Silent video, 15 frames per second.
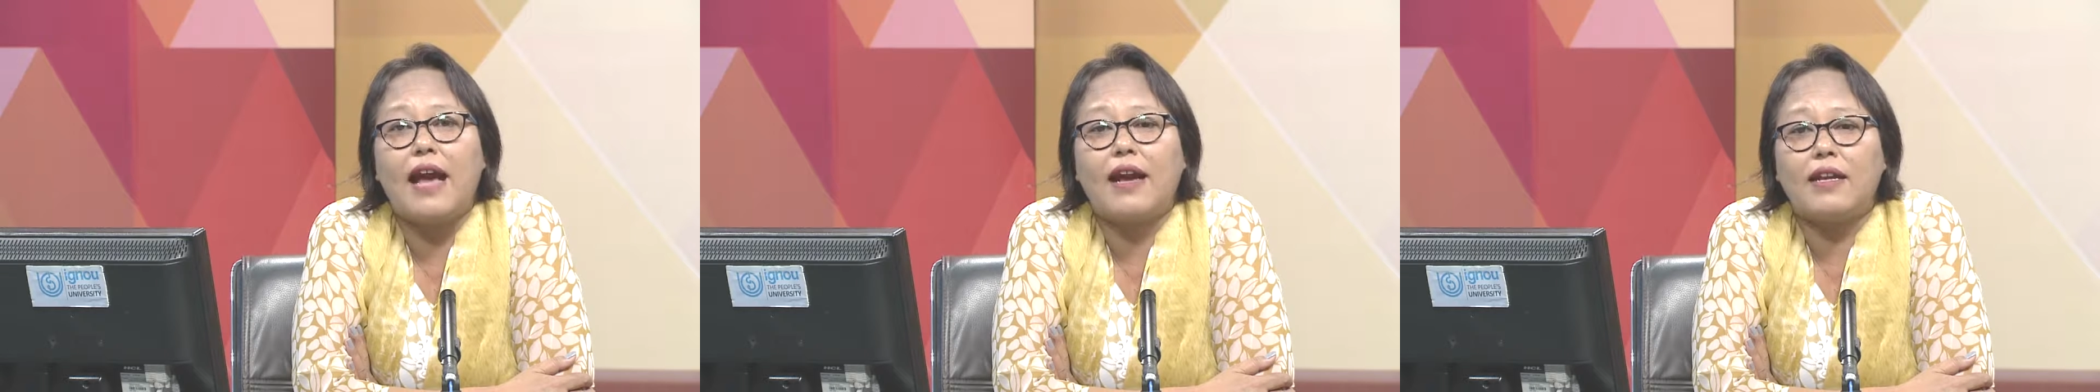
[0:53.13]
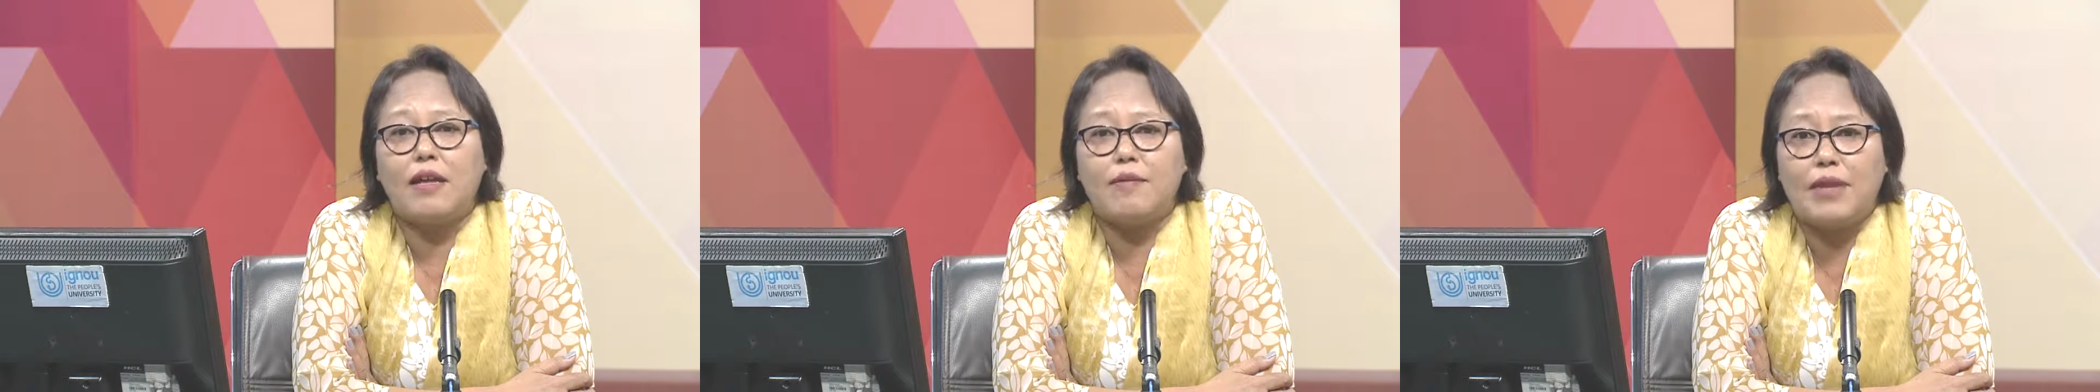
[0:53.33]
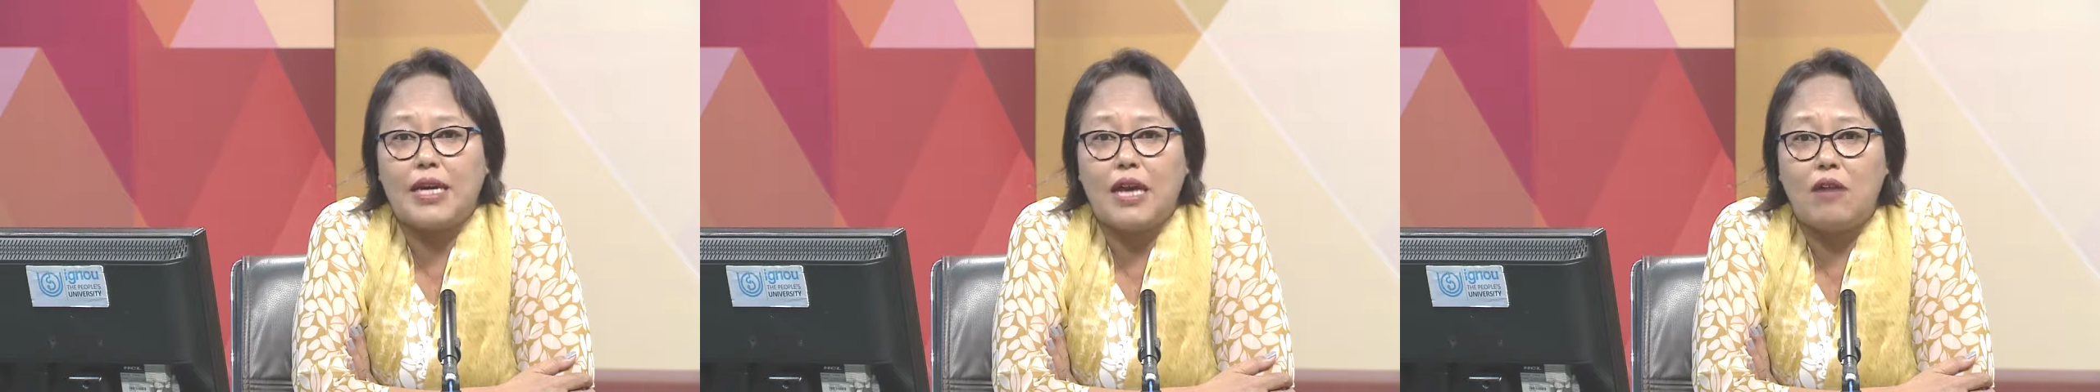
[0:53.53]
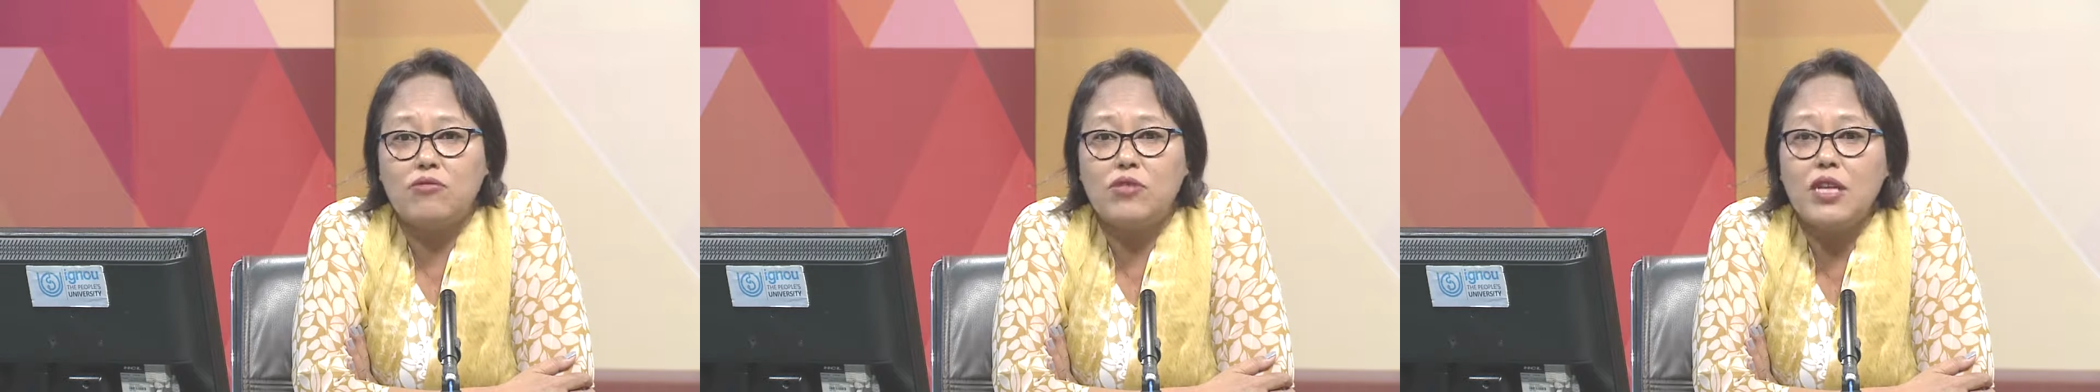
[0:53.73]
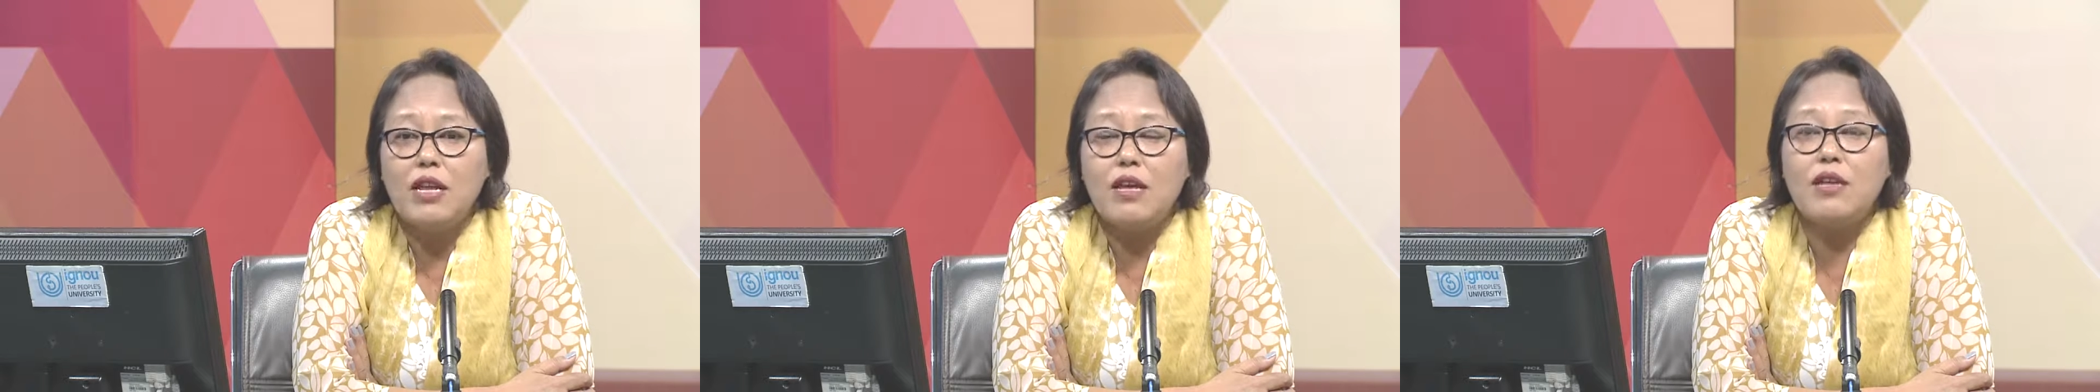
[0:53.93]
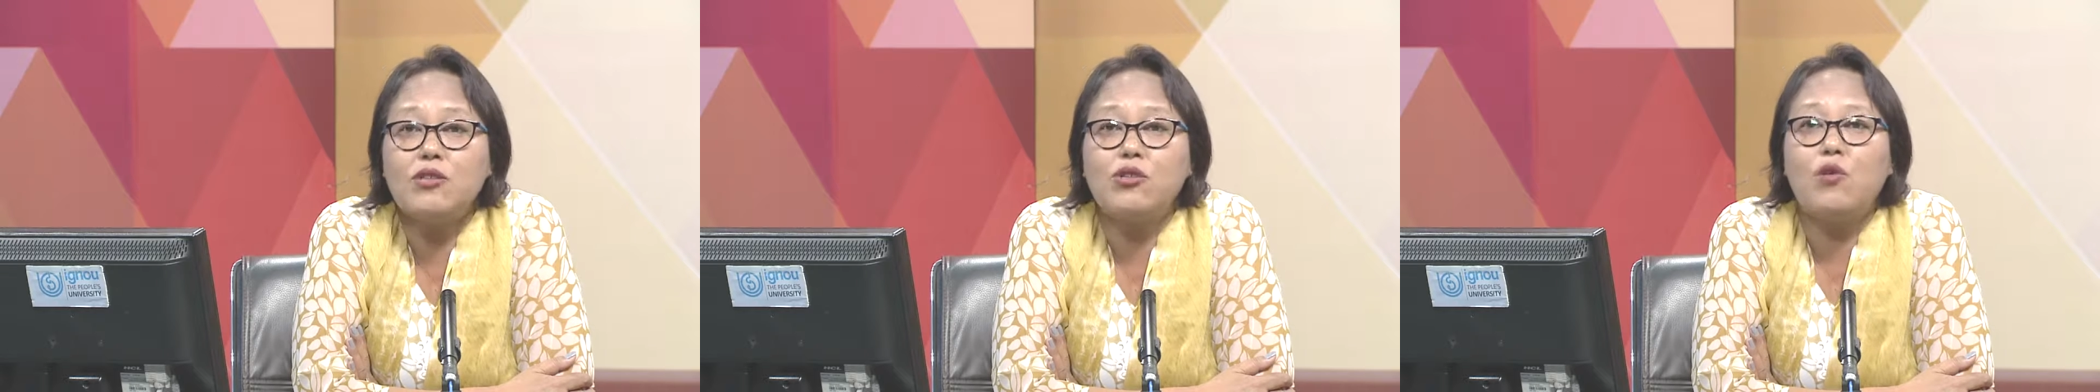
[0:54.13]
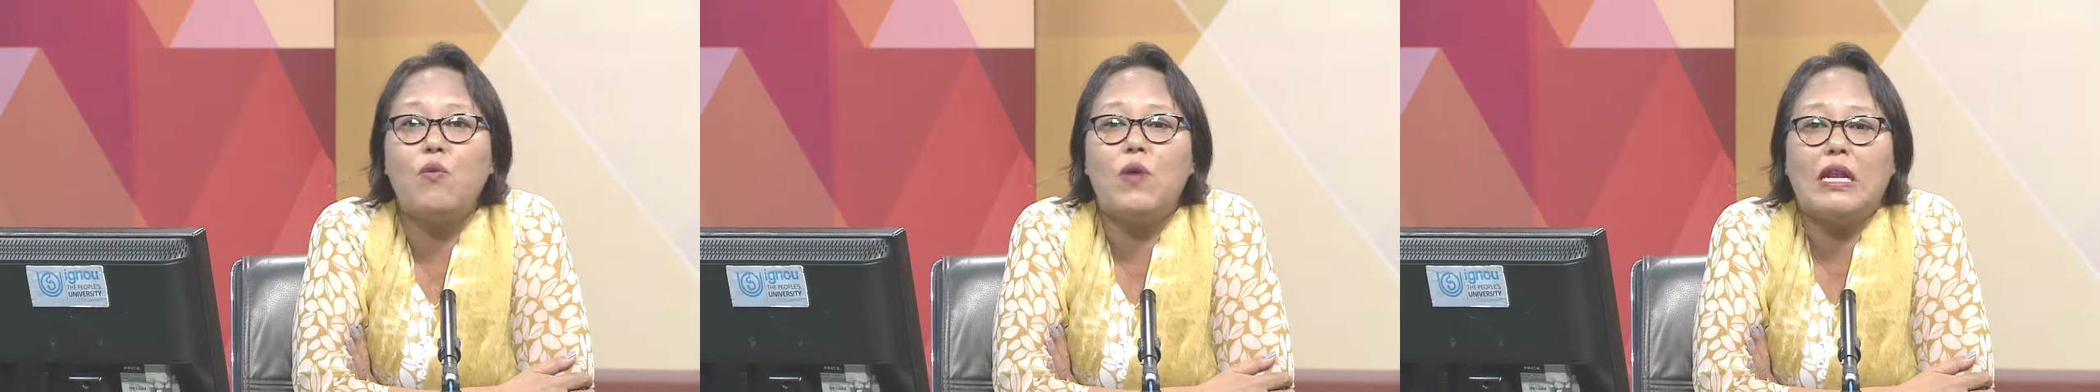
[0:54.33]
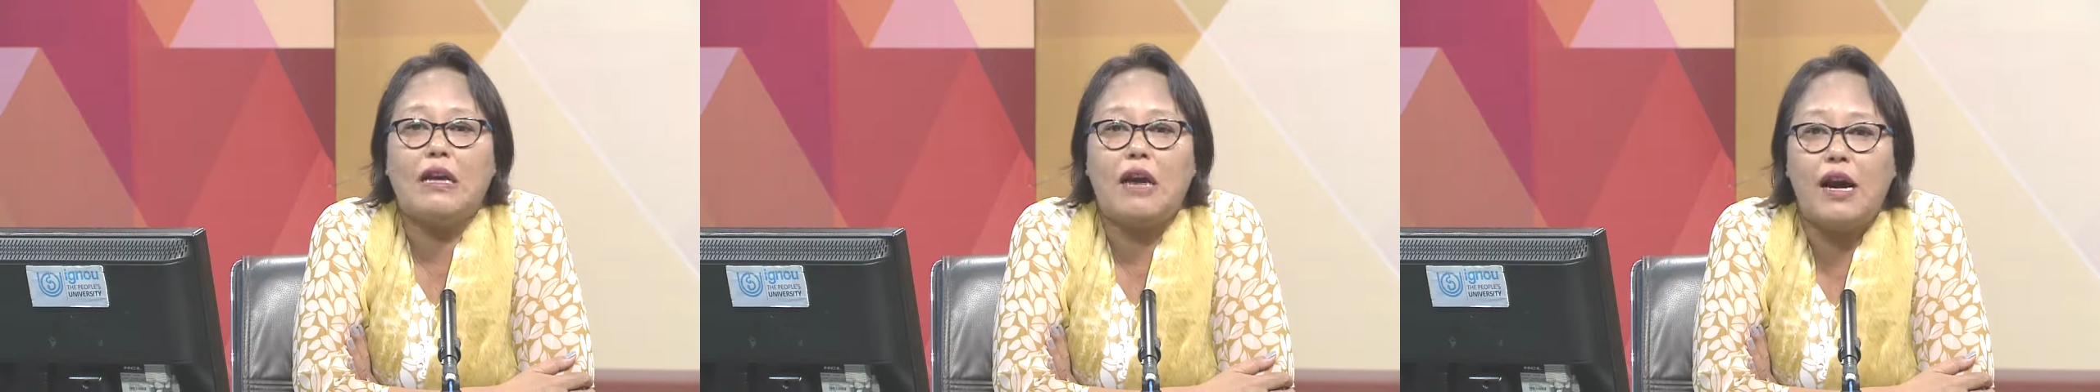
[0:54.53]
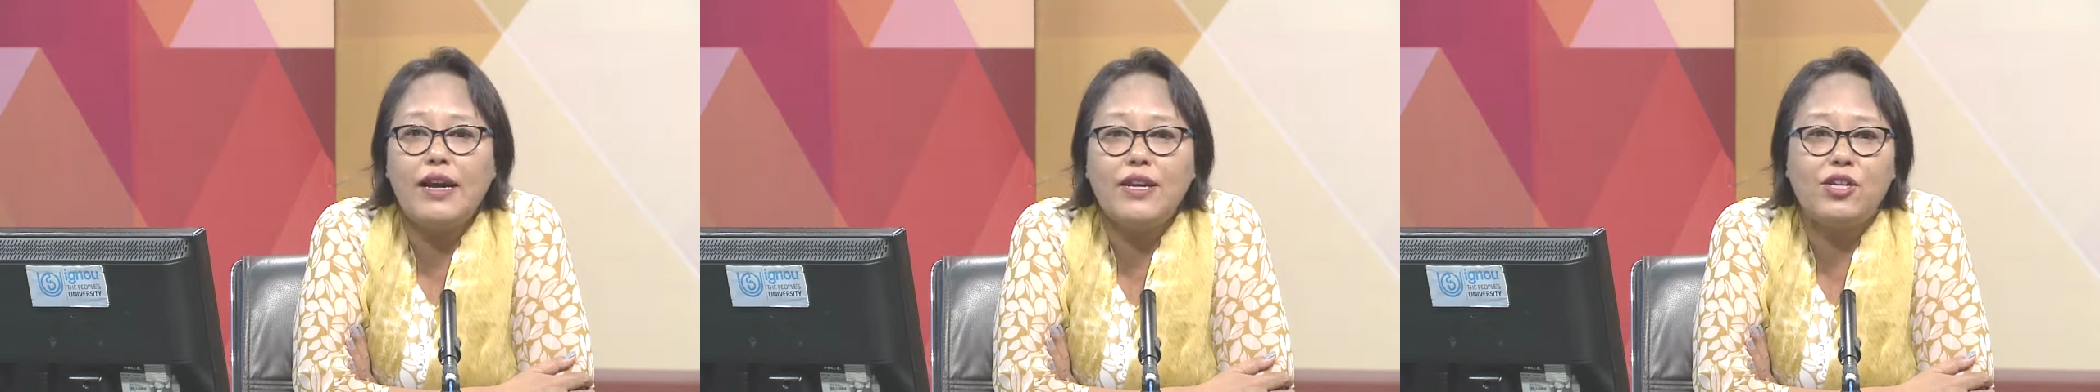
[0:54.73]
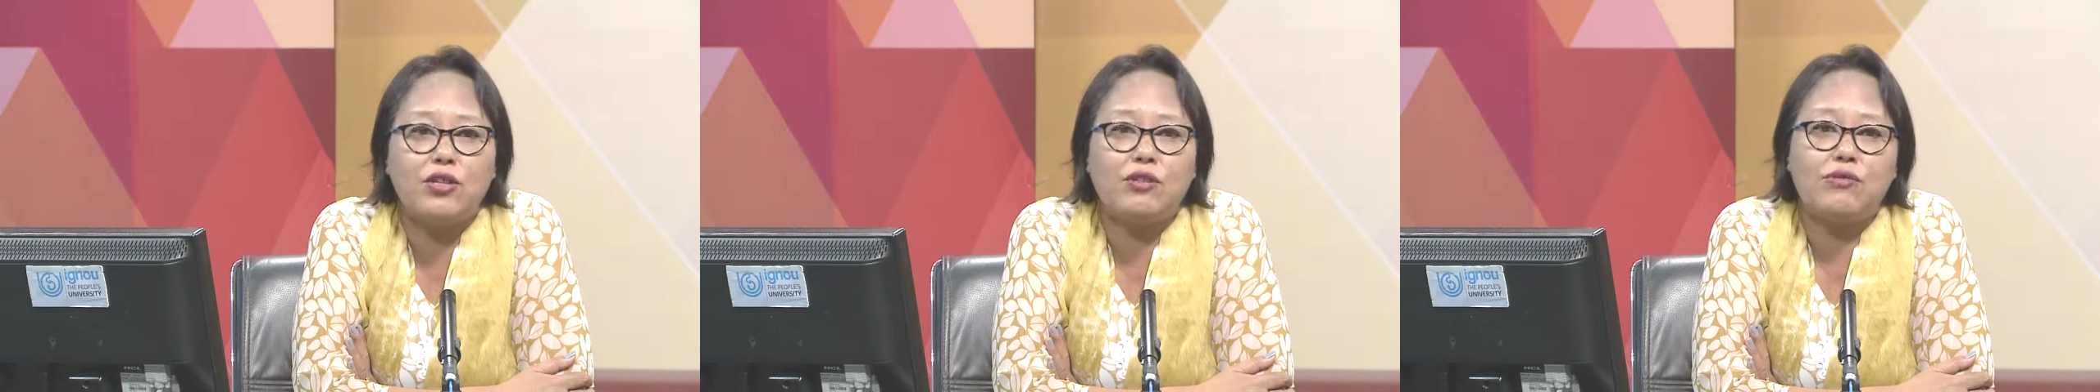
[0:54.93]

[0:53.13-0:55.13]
academic counselors who will guide